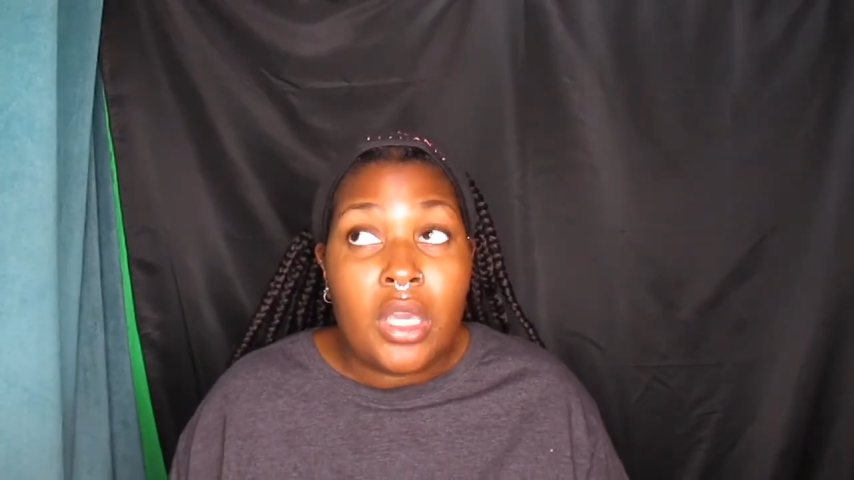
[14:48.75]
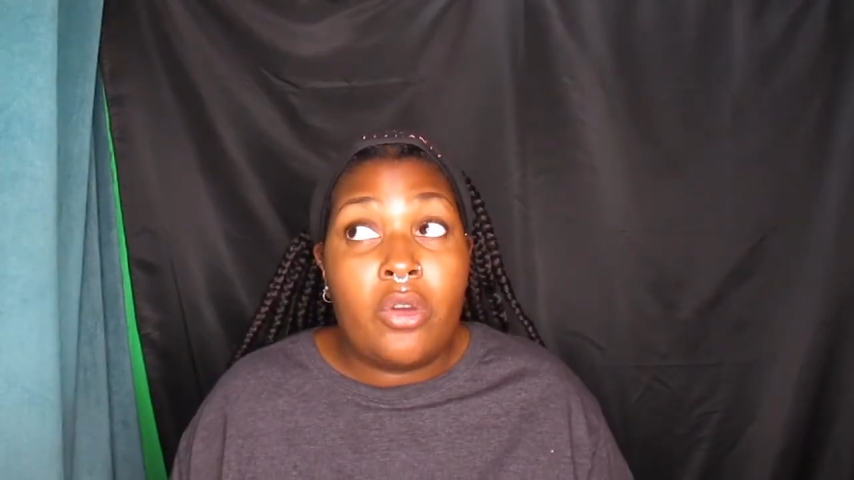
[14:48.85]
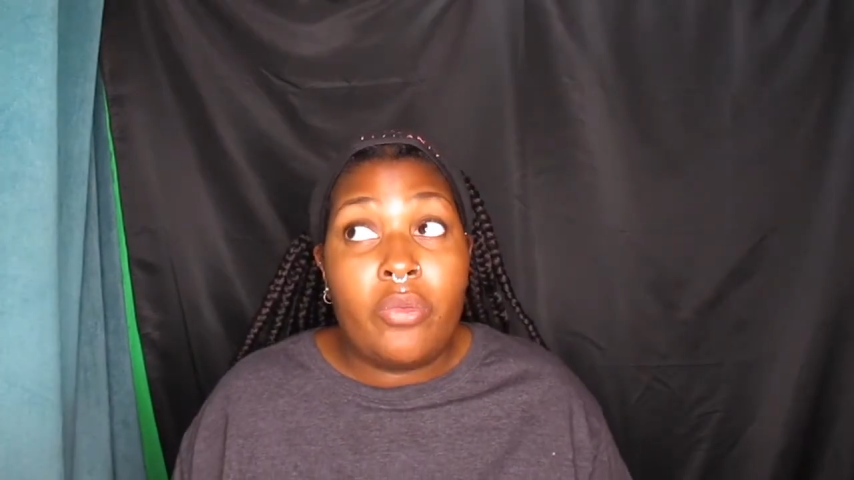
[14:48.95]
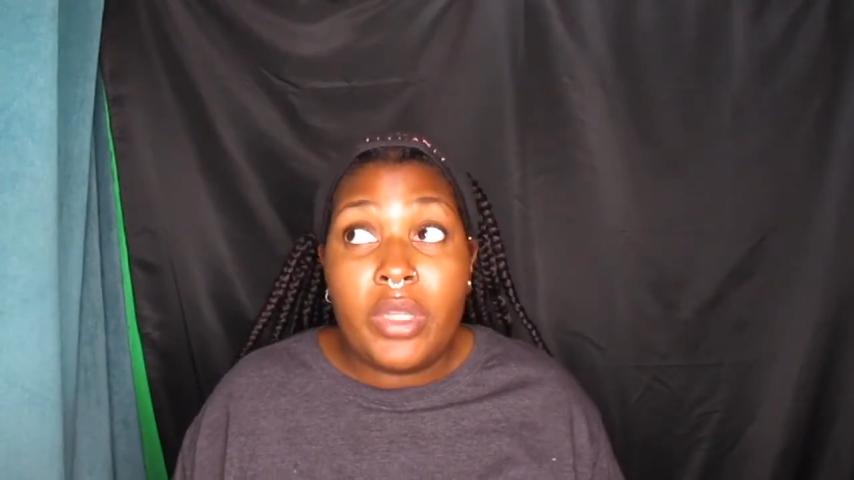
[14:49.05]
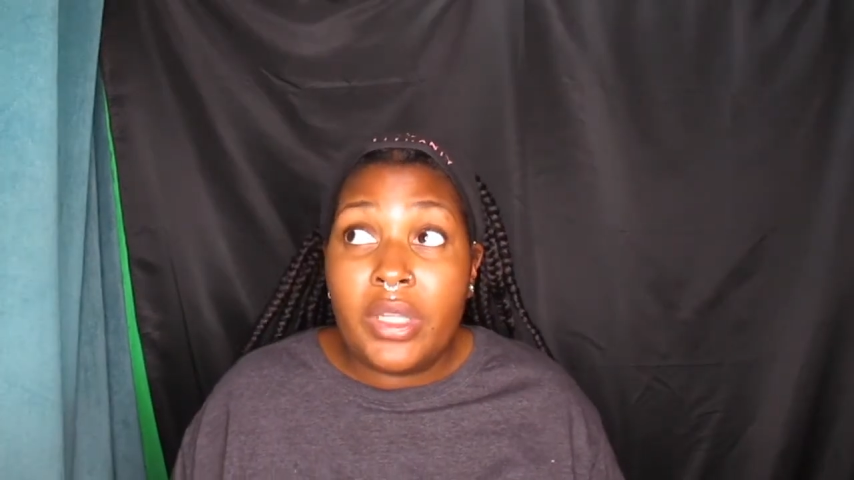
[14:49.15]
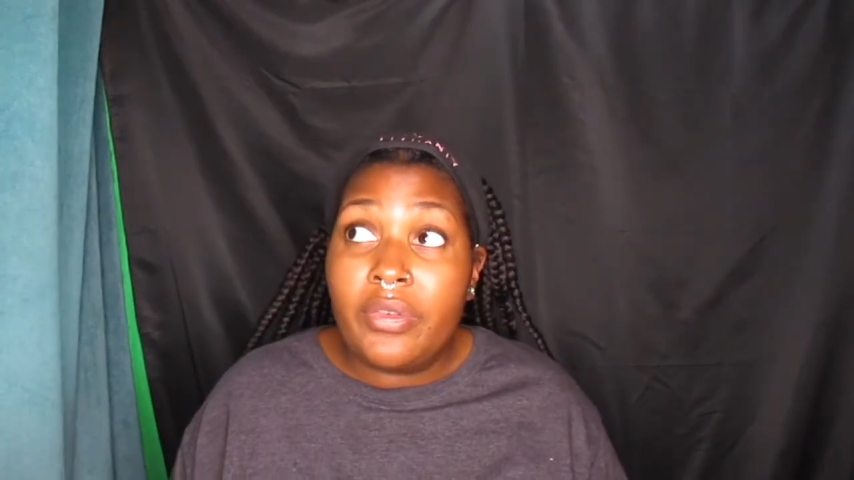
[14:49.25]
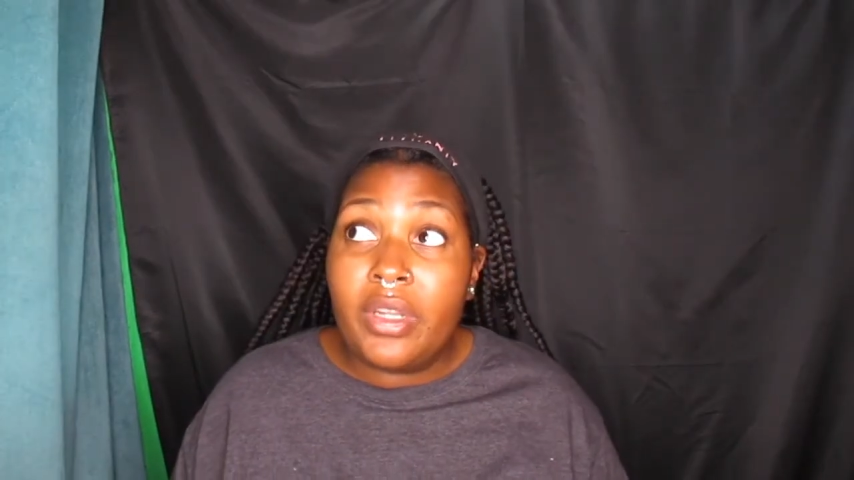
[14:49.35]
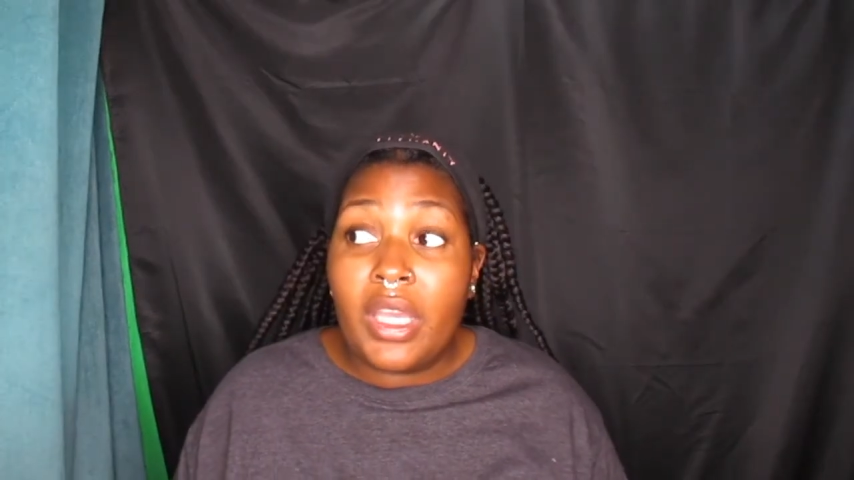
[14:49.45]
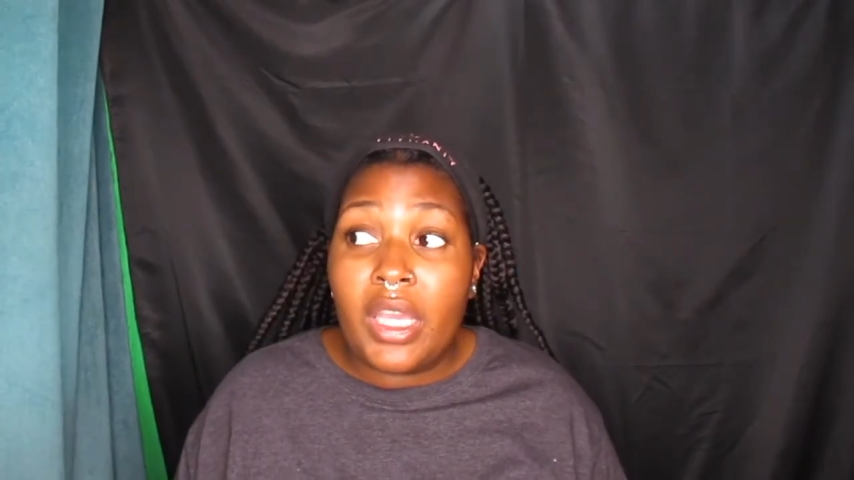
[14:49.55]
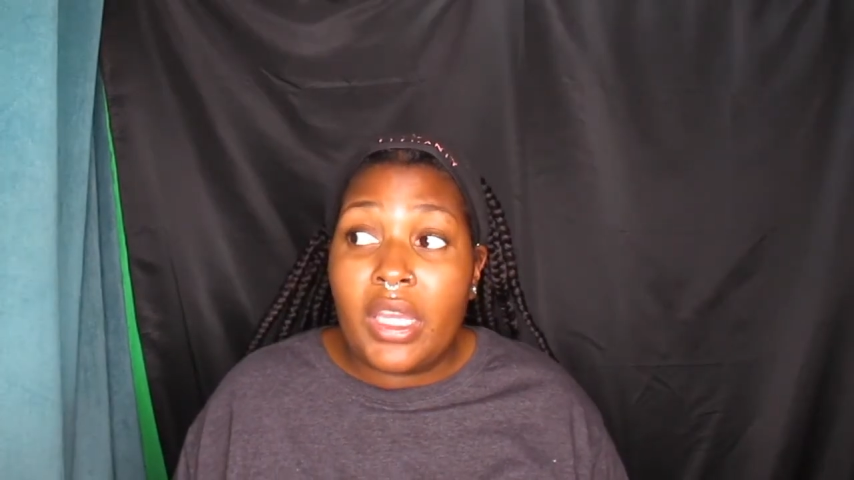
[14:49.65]
and we live in
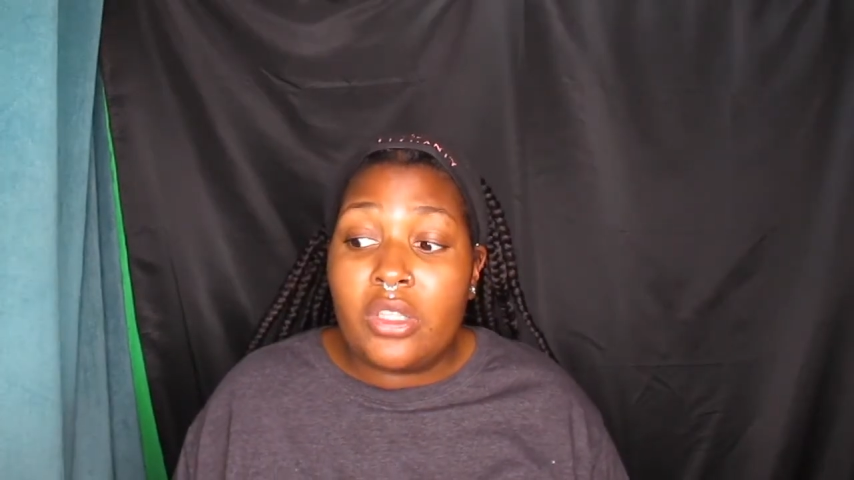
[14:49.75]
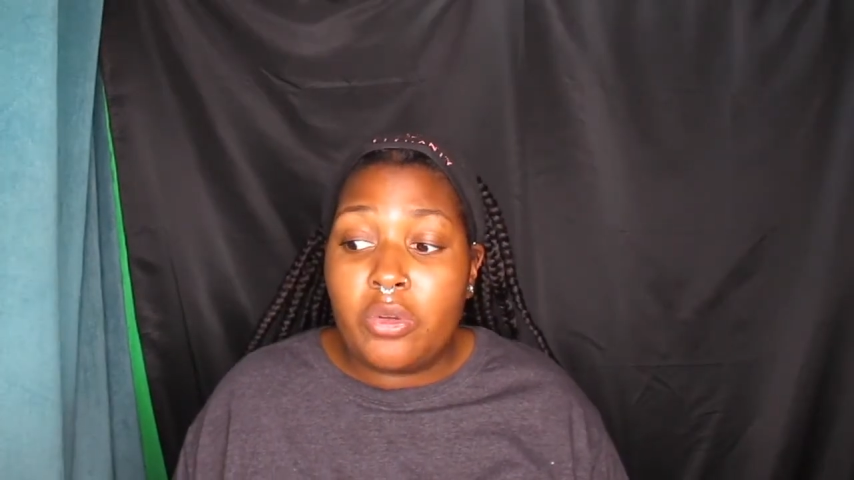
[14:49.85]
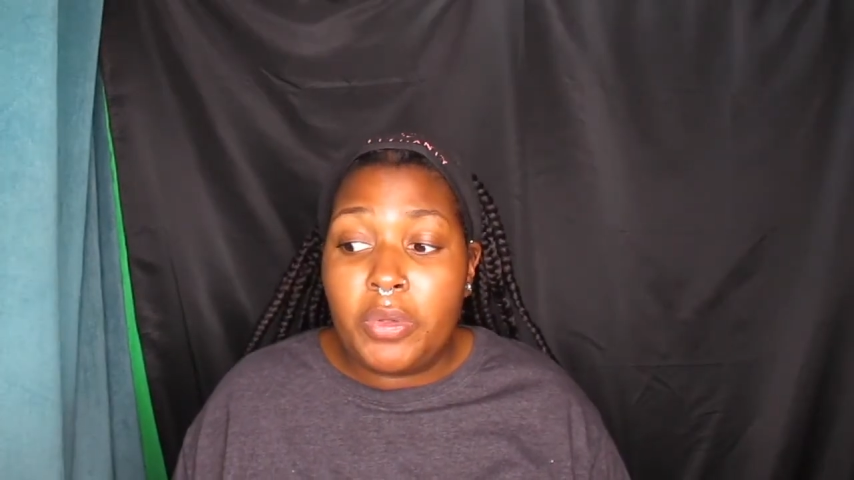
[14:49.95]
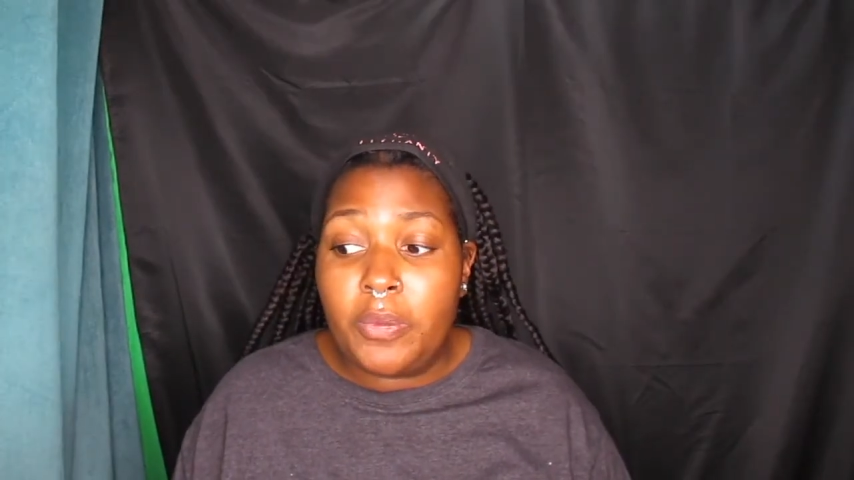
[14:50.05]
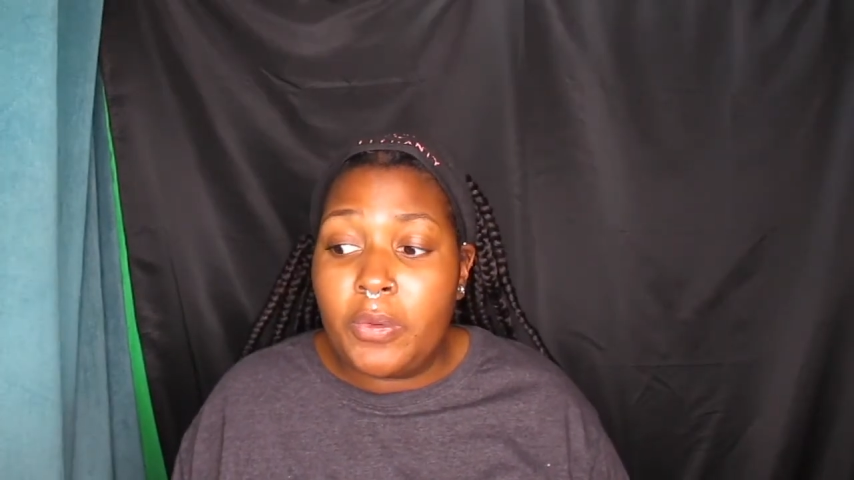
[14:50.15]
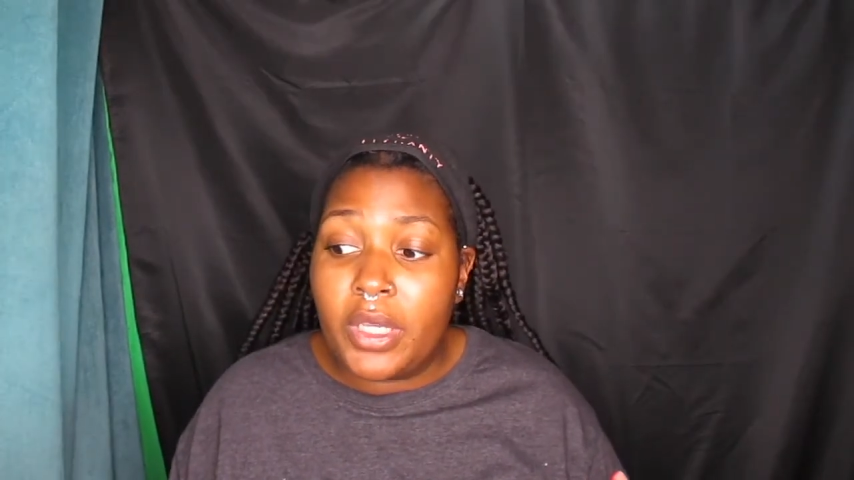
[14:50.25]
an age where people